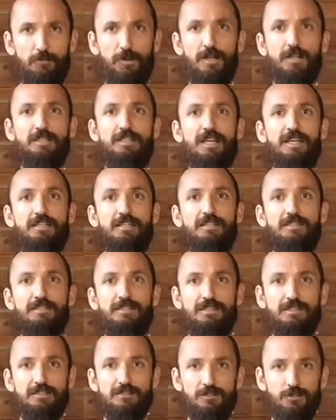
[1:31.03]
My
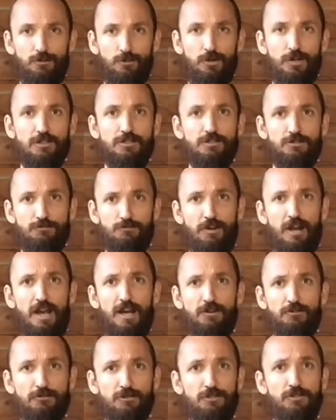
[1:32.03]
tendency is to want to round.